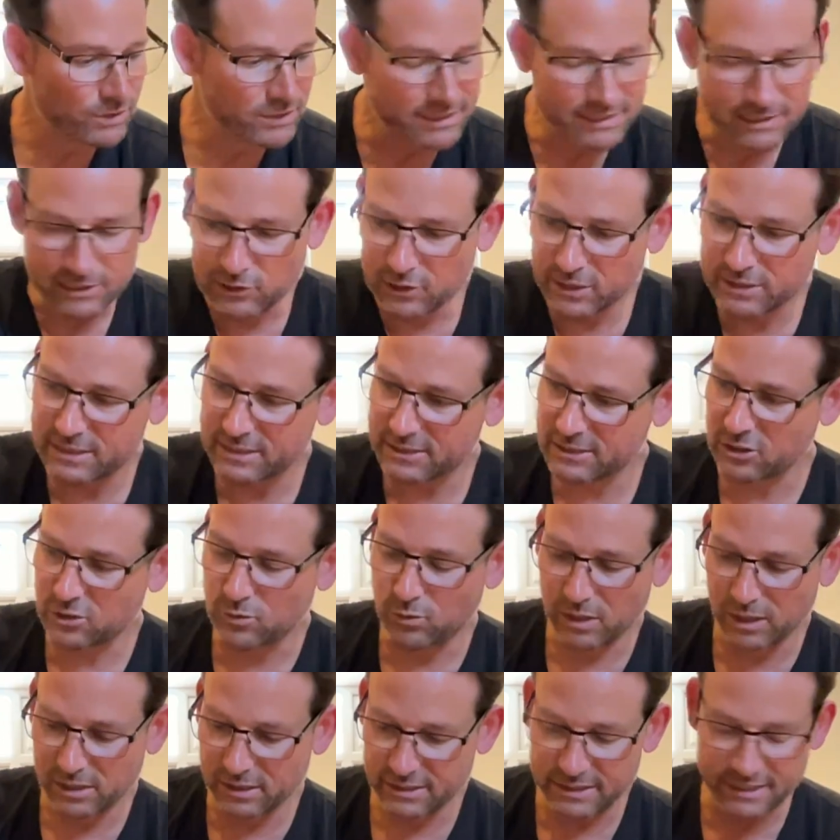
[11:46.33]
looked at the
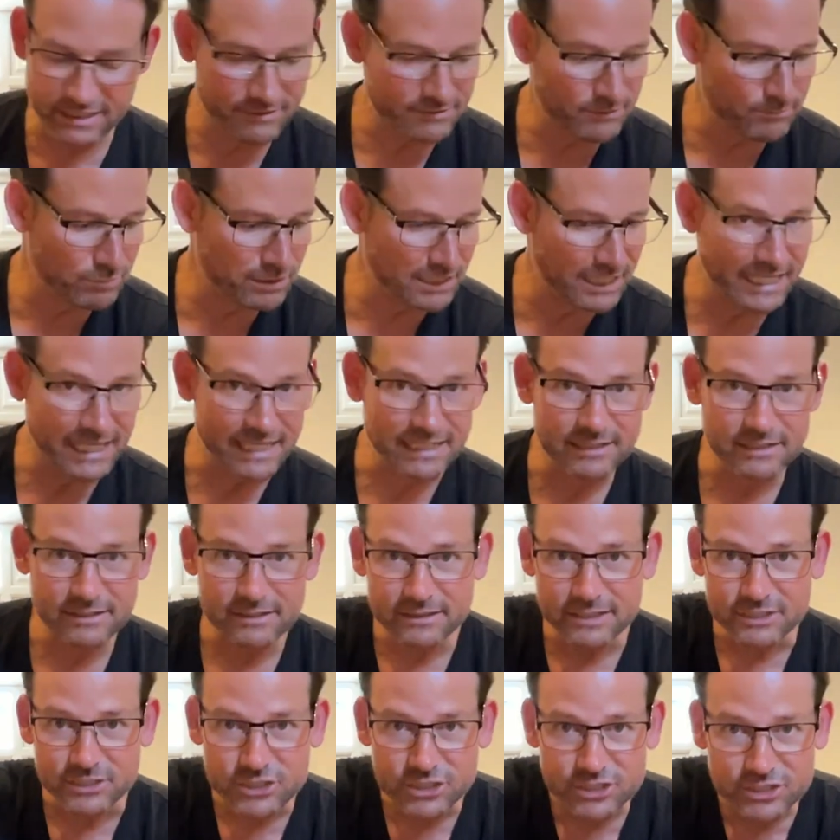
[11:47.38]
quality of the blade,
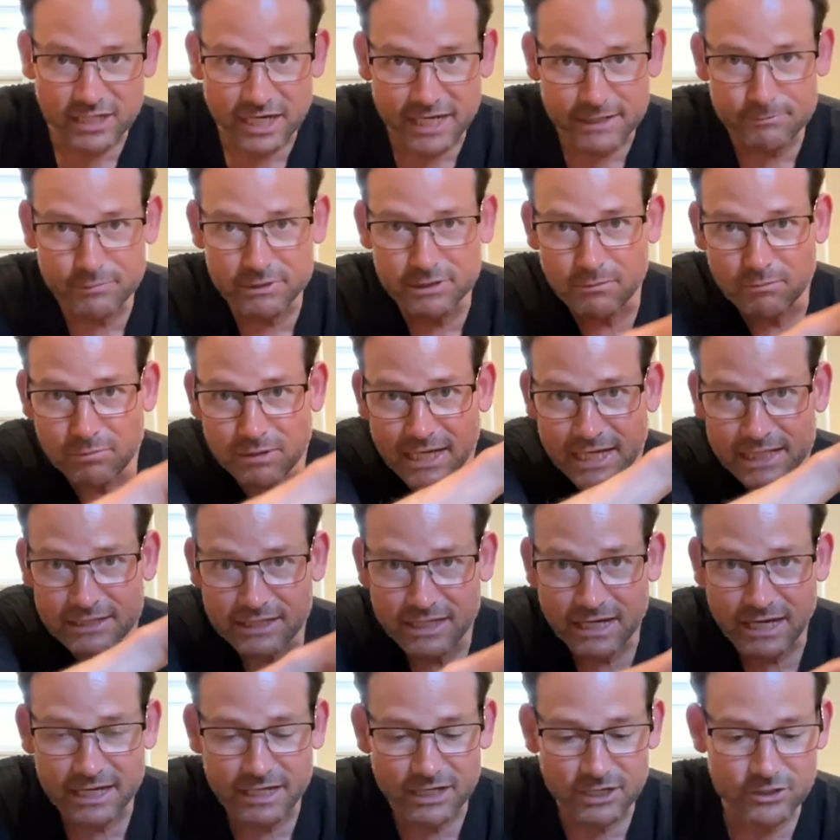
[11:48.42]
the shape of the blade, the
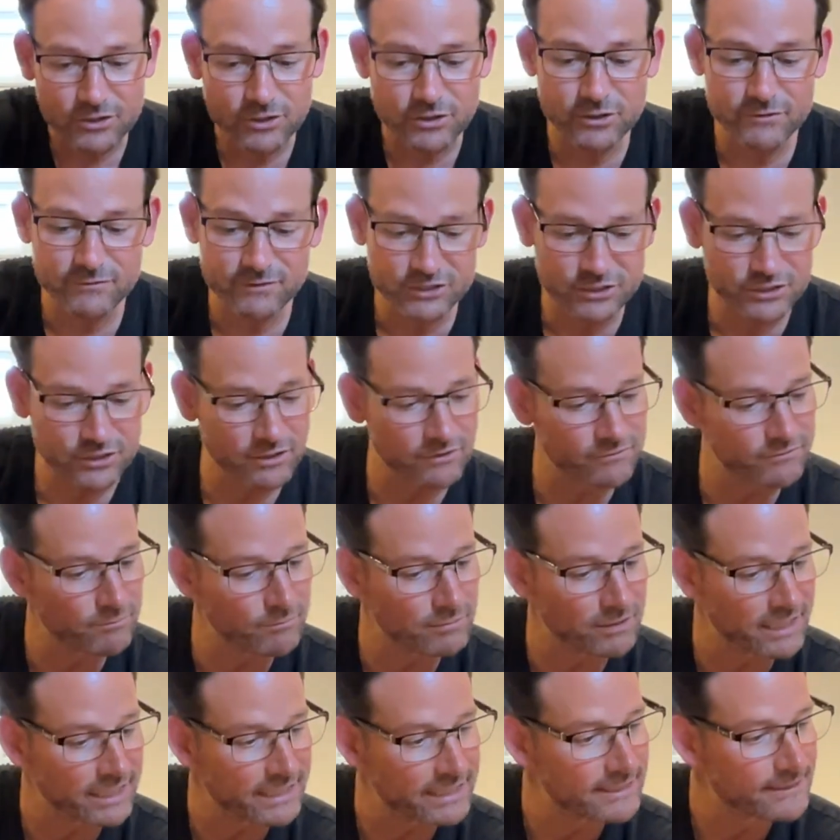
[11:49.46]
kind of curvature of the
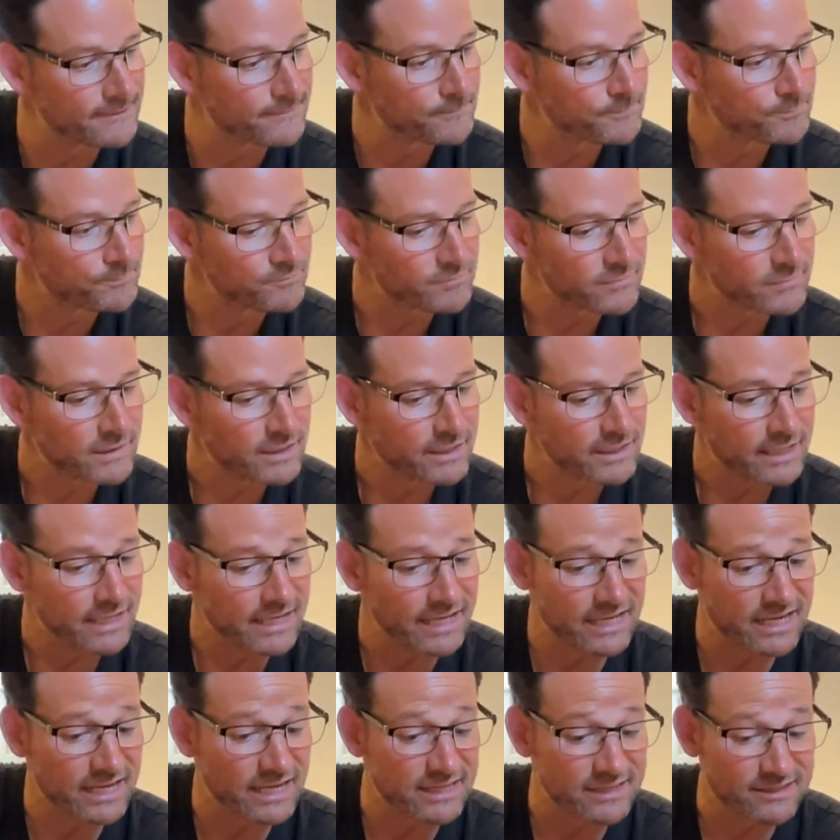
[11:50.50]
blade.
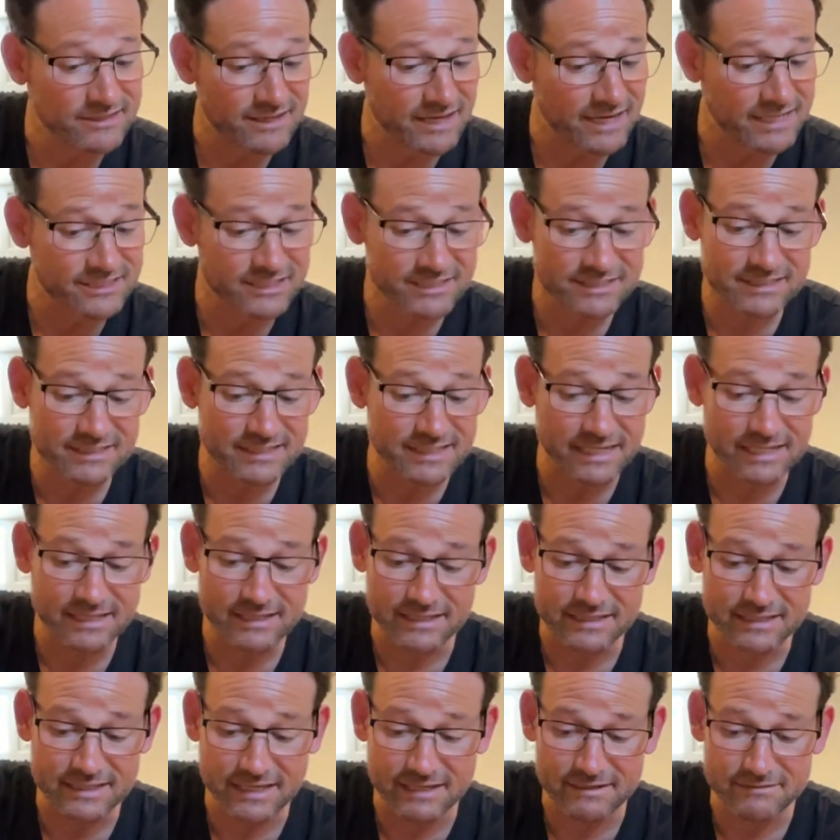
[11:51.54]
And I just think
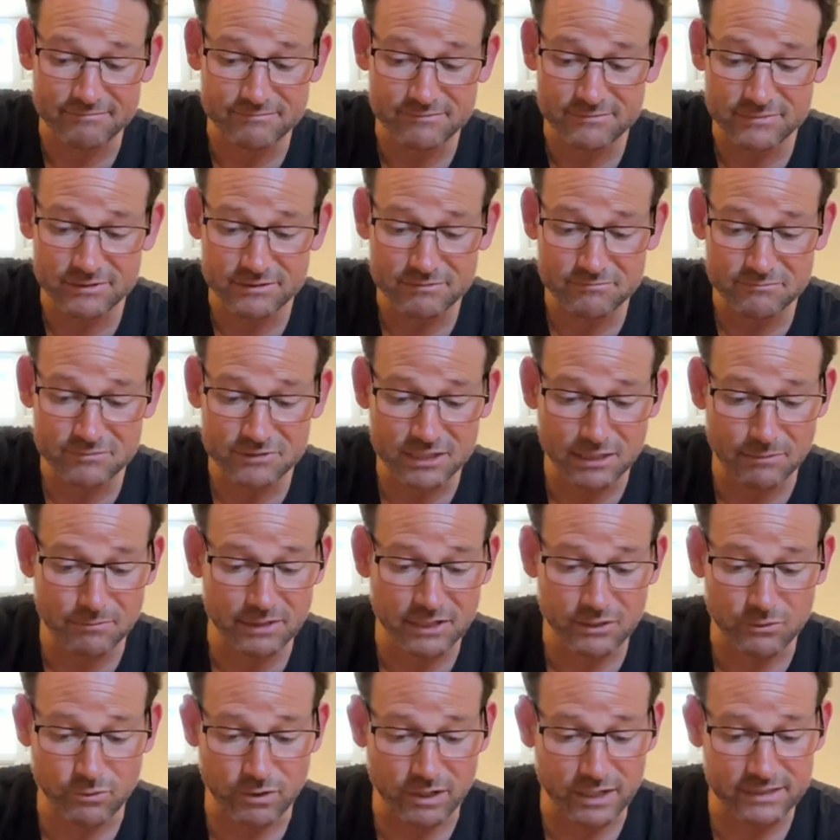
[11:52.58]
that
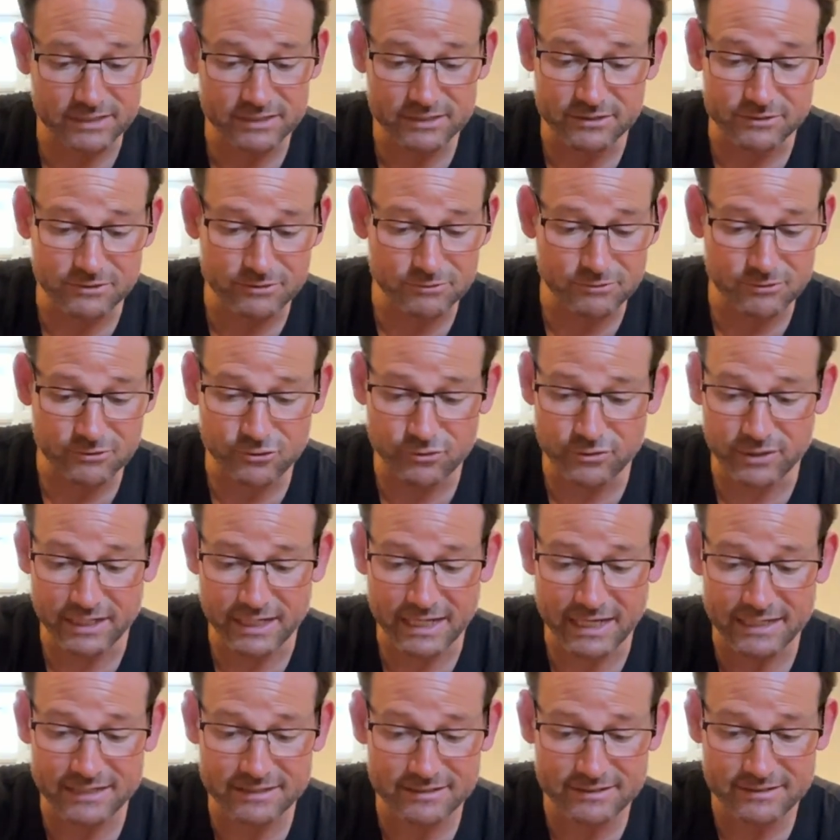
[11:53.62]
somebody wanted to
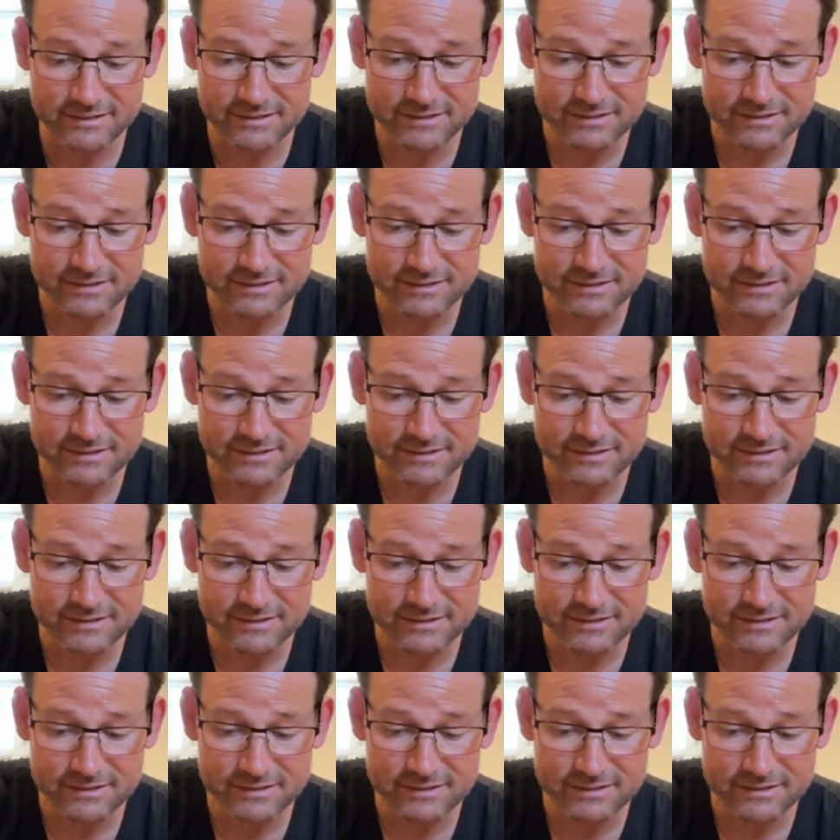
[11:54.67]
create